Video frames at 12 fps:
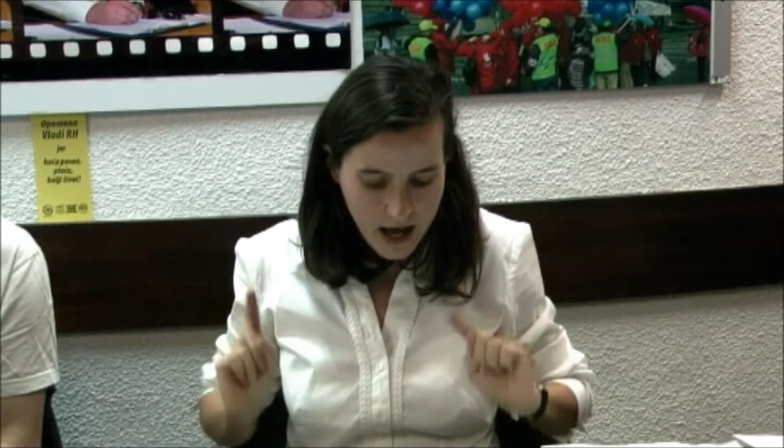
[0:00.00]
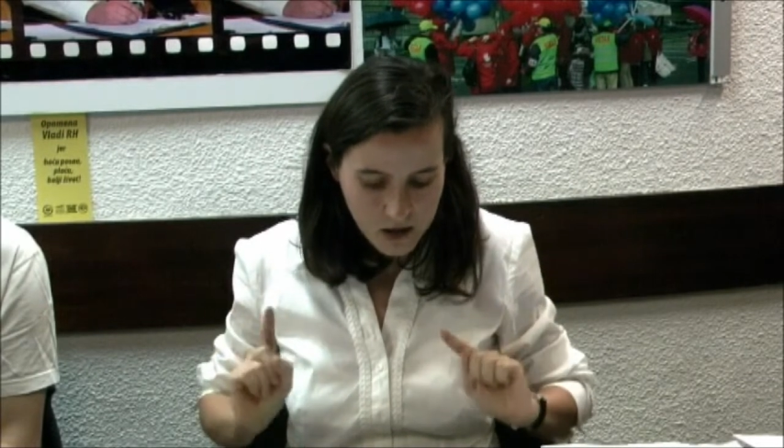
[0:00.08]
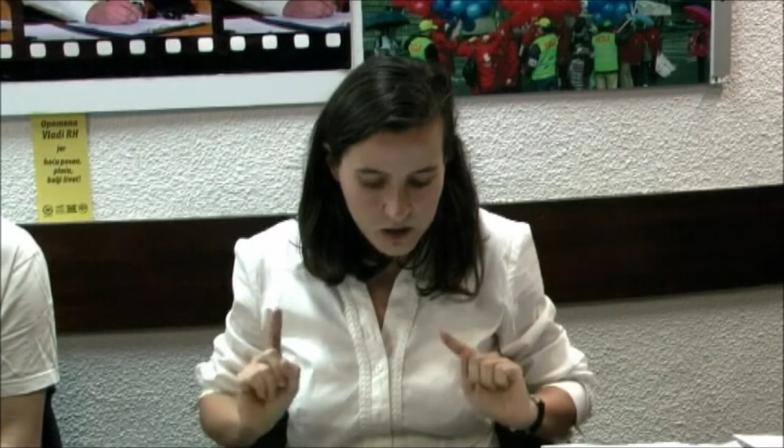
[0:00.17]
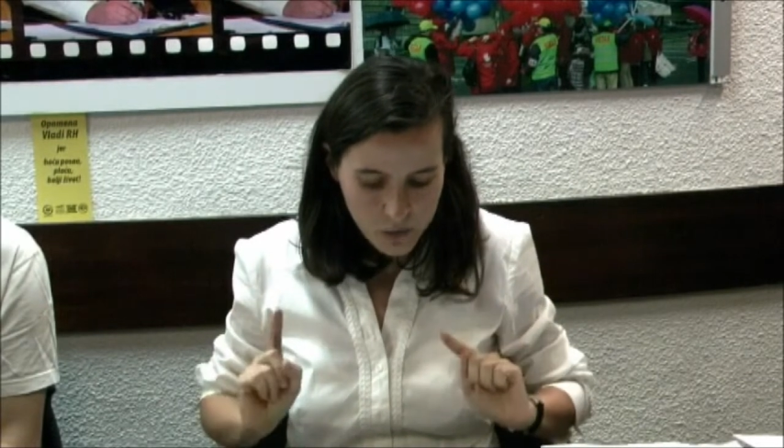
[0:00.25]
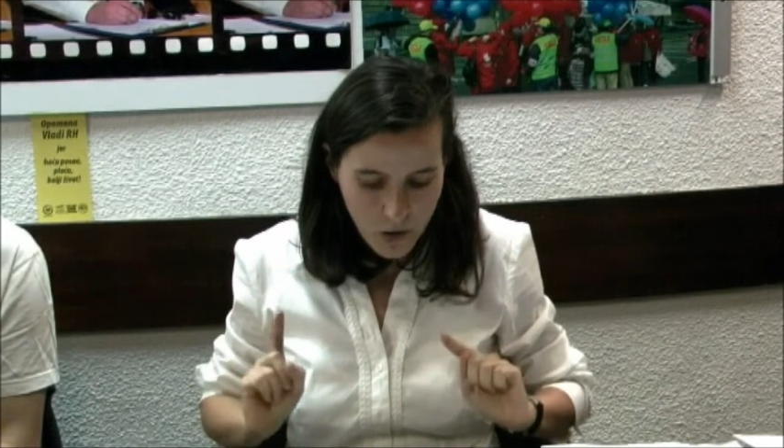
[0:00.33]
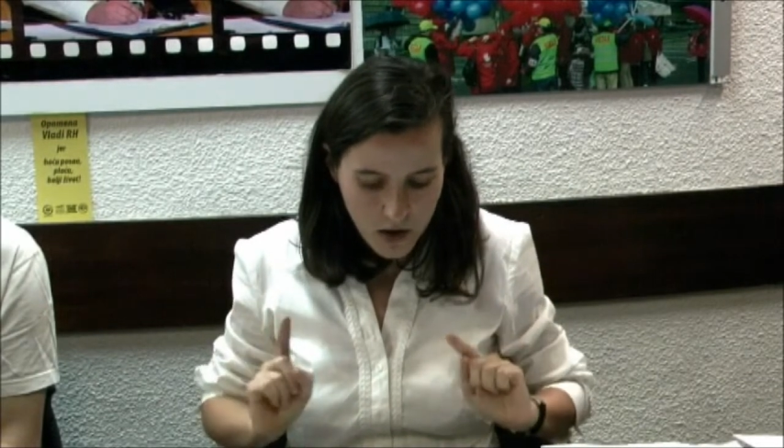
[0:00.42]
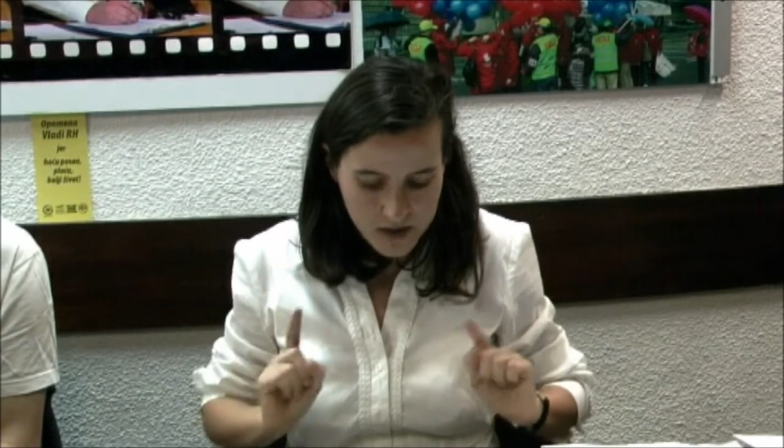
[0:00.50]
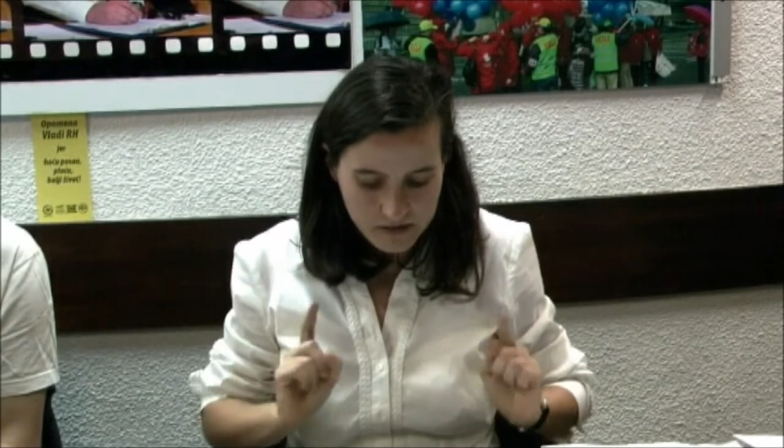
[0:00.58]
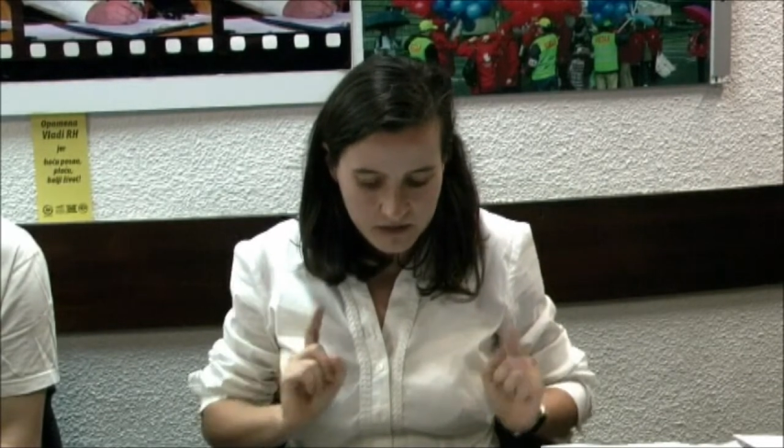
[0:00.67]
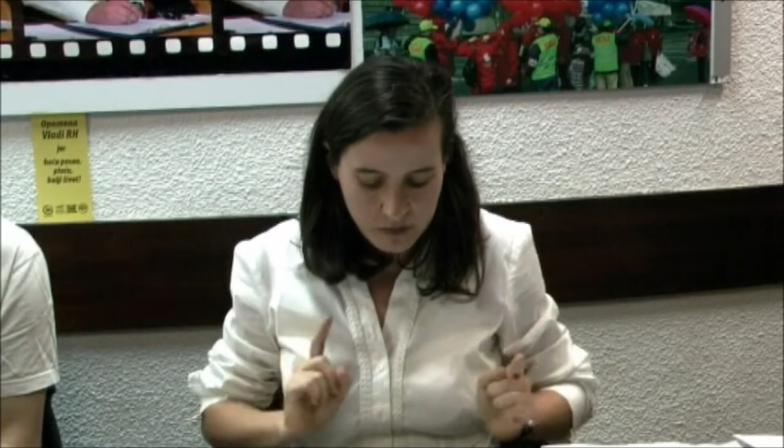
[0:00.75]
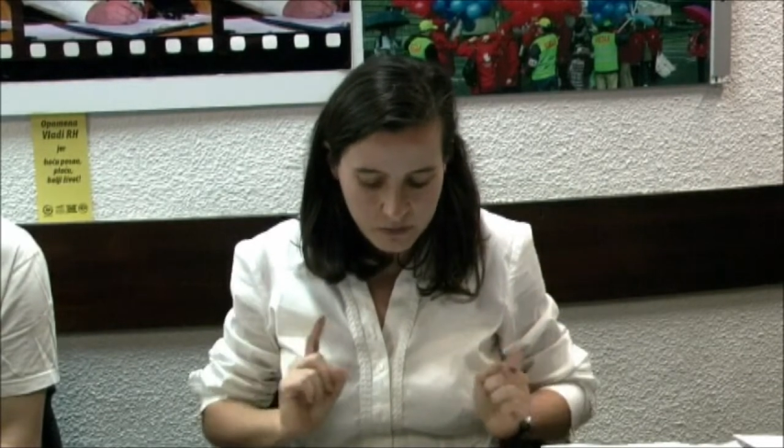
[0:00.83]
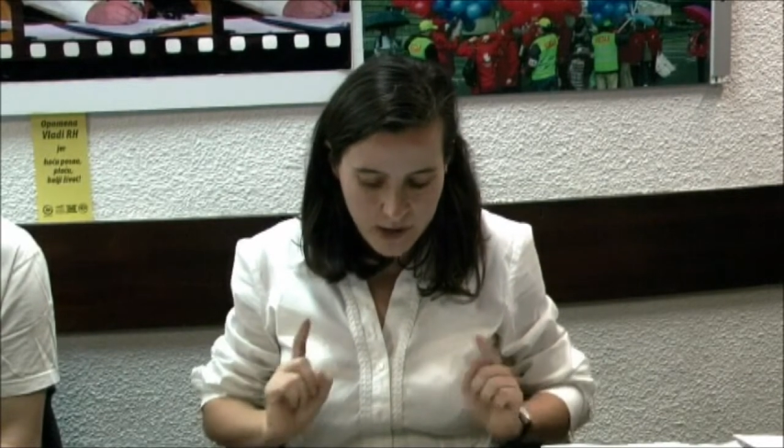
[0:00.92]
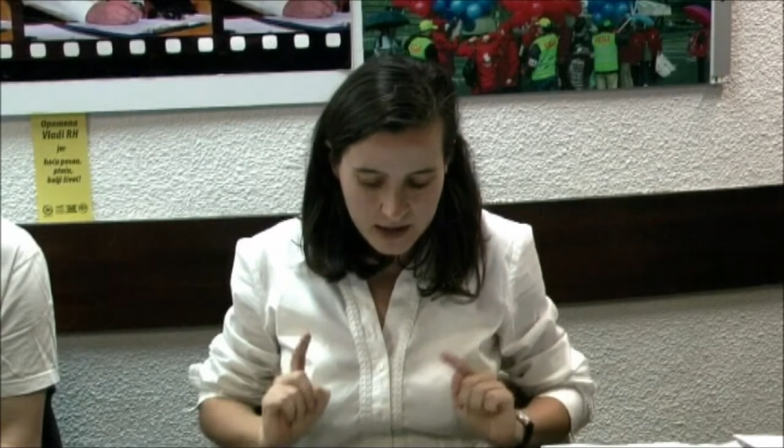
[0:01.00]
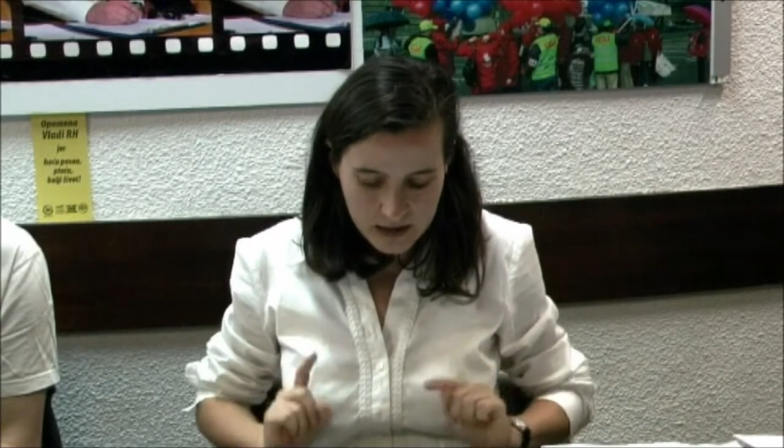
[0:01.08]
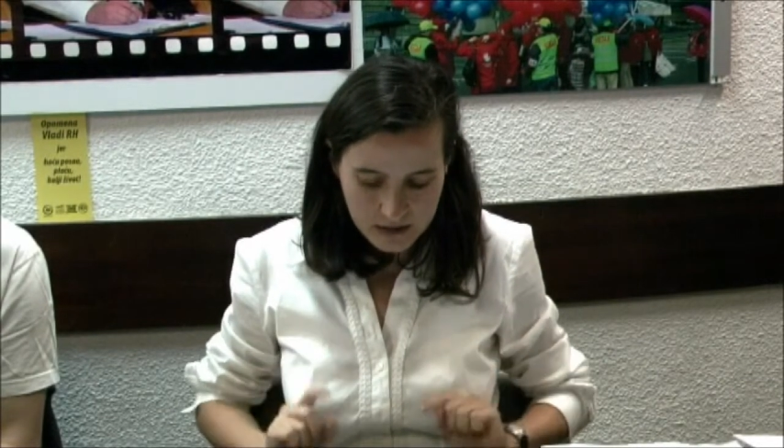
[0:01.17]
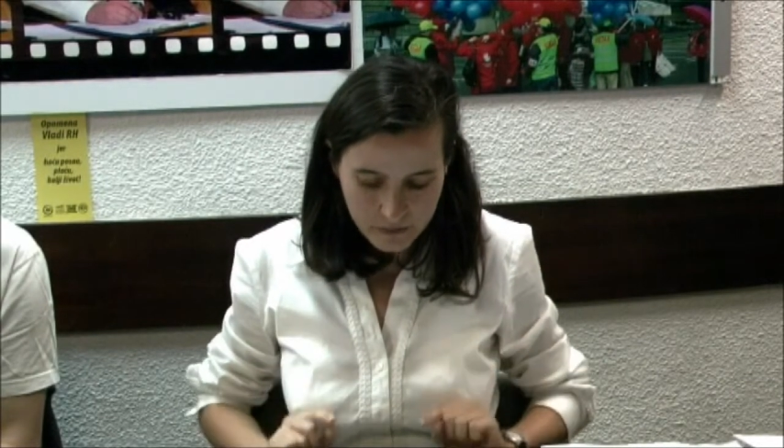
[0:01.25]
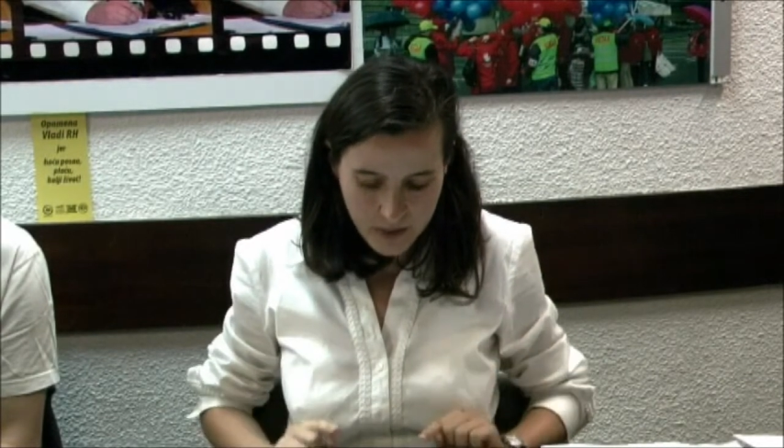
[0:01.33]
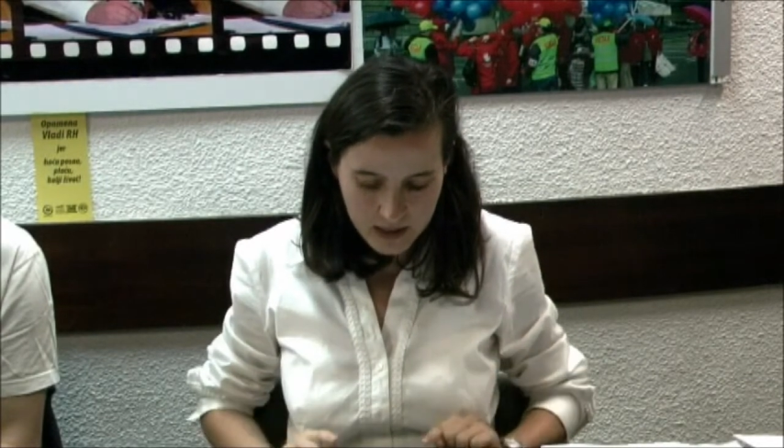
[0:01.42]
housewives and
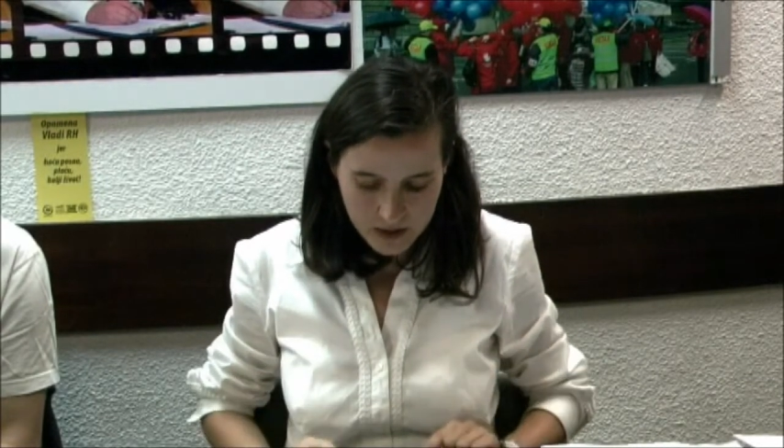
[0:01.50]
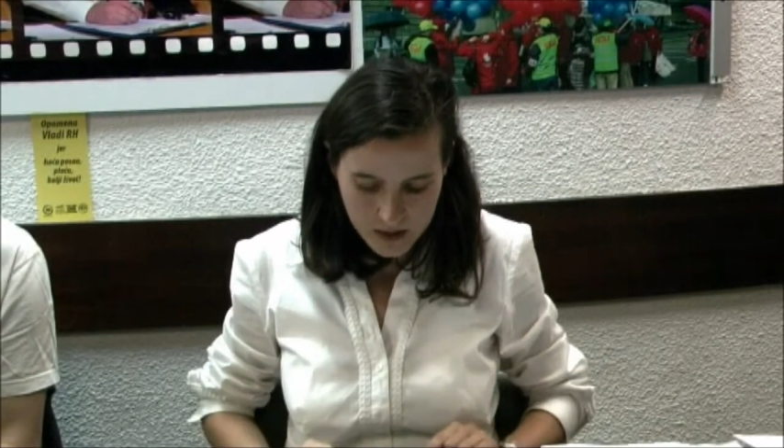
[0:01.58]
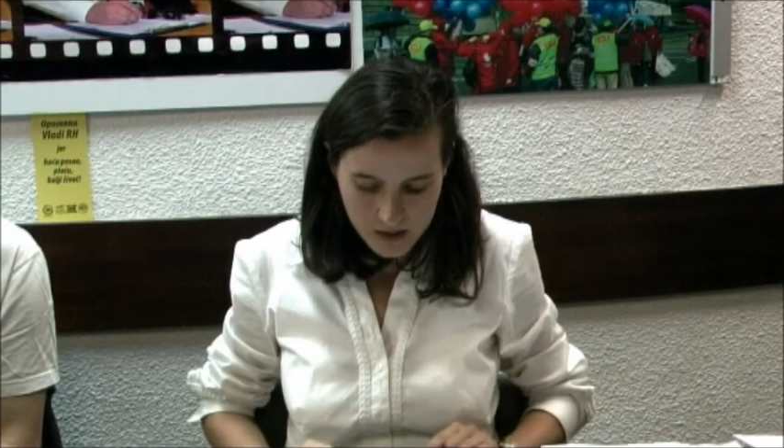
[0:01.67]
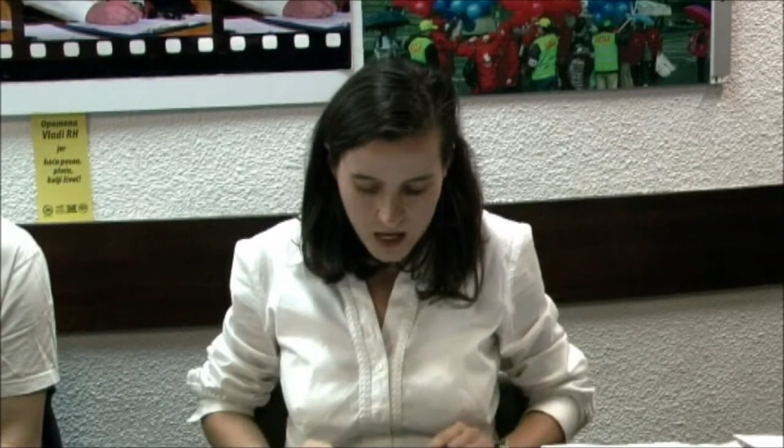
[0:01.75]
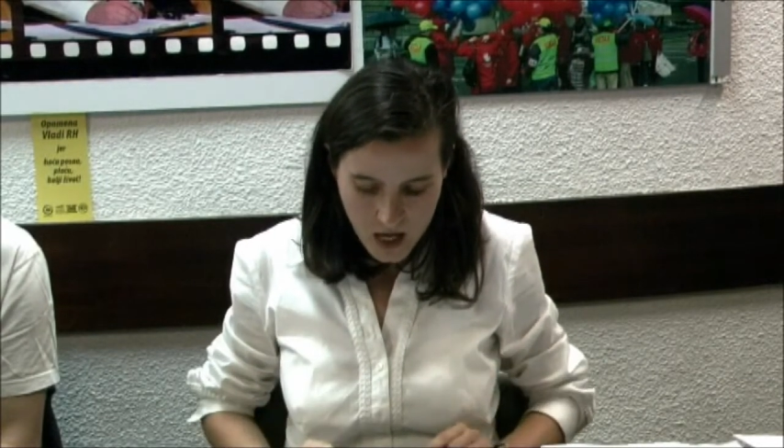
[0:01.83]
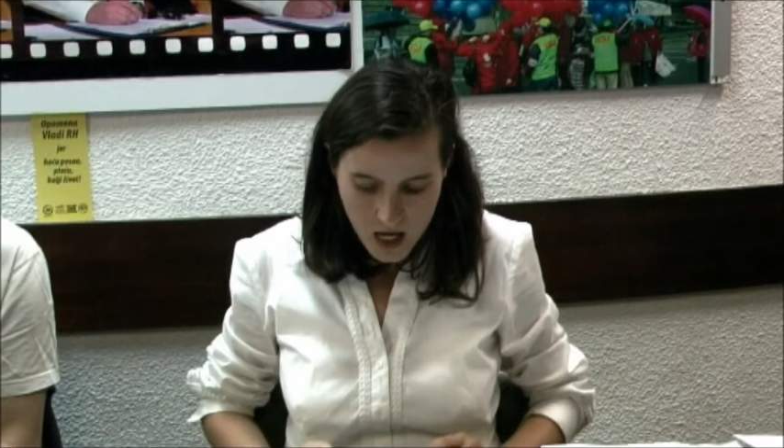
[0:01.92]
dependent mothers